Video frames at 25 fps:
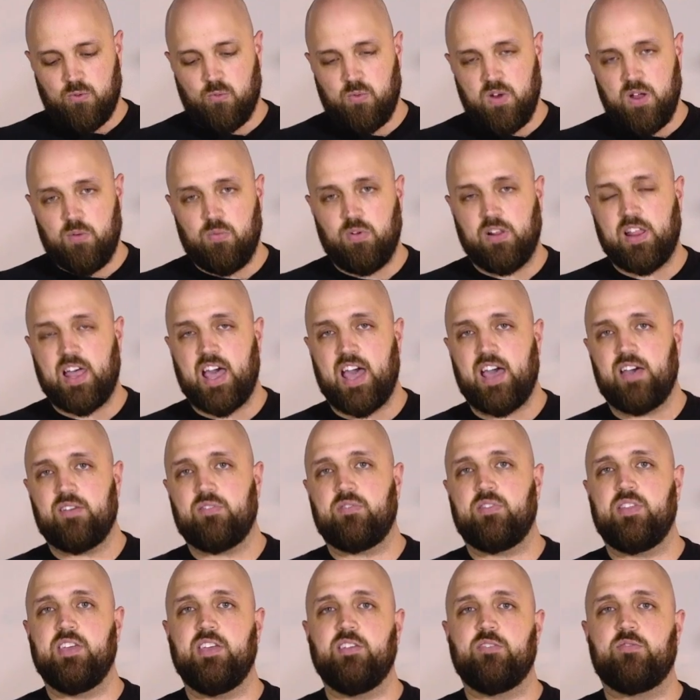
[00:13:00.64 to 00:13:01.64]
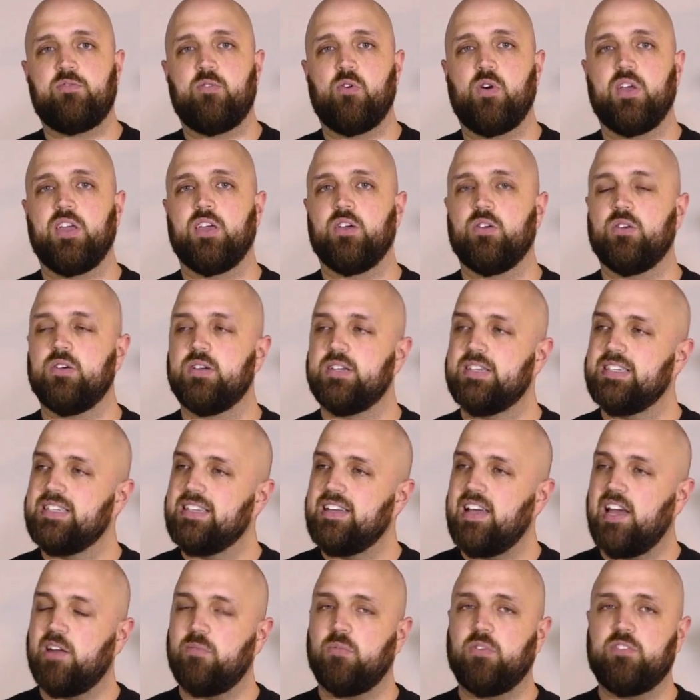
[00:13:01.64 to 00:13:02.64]
We will have these for you,
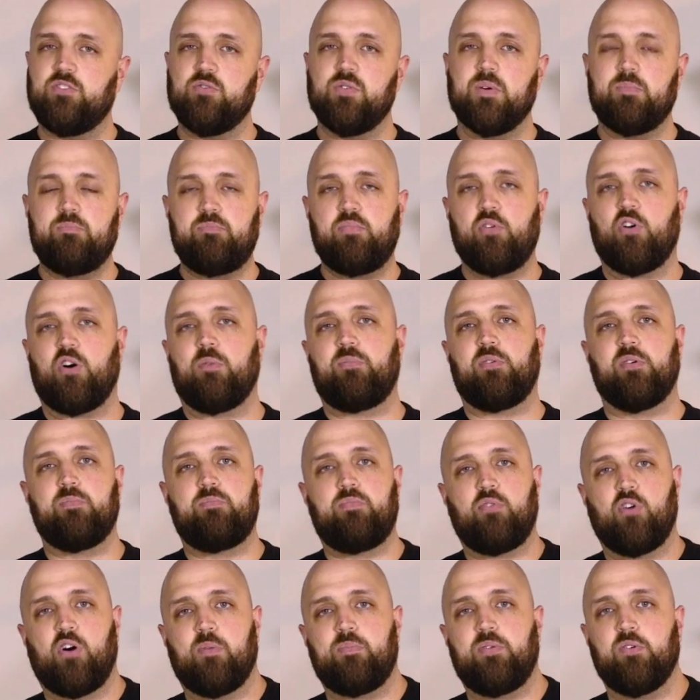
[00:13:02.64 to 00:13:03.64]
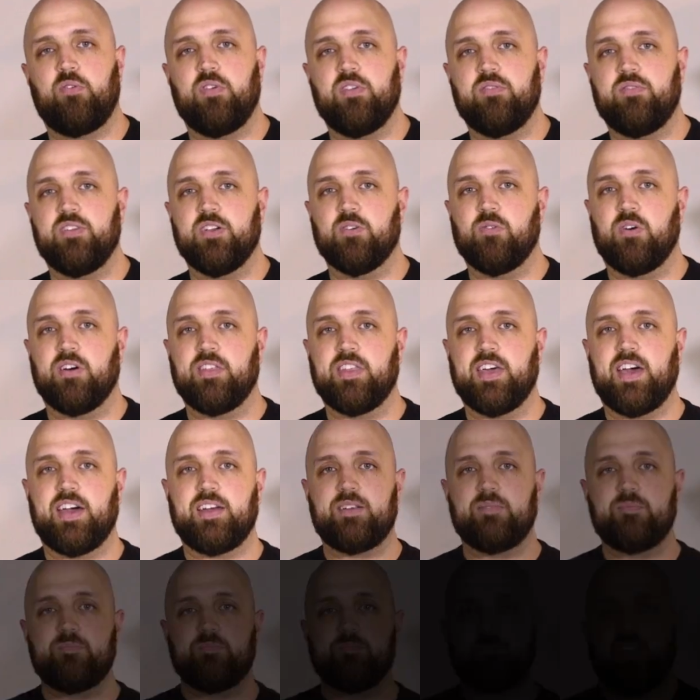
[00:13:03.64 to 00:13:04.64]
and we'll do a proper review on
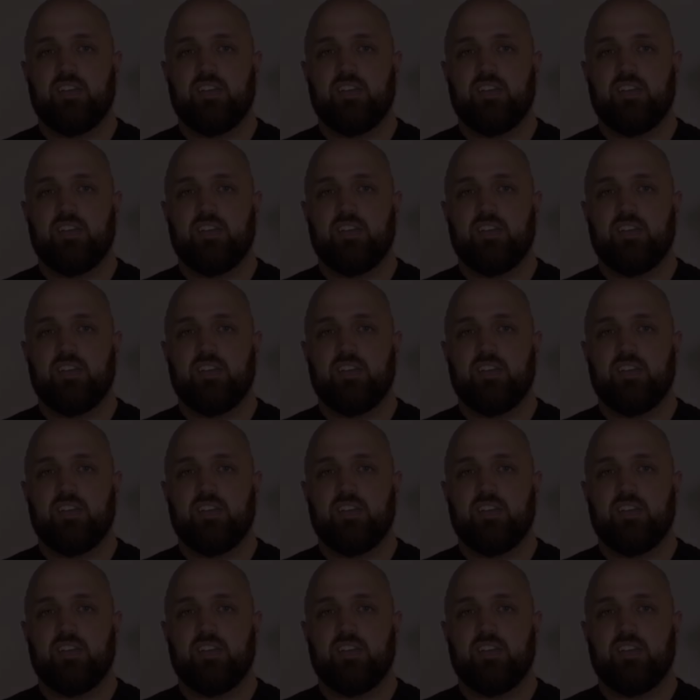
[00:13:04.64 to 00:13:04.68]
that.